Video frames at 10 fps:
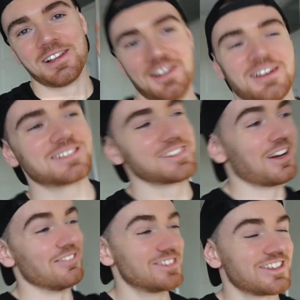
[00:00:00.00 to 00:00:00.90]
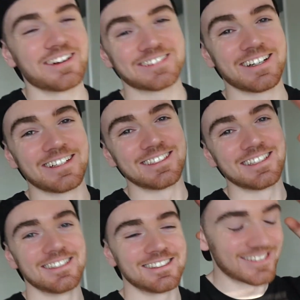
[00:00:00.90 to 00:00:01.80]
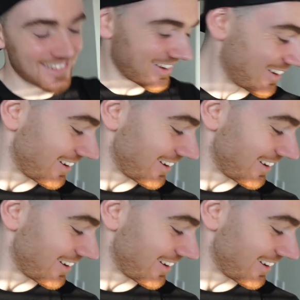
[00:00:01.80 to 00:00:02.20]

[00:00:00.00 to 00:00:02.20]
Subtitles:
looks. I'm so excited, this is,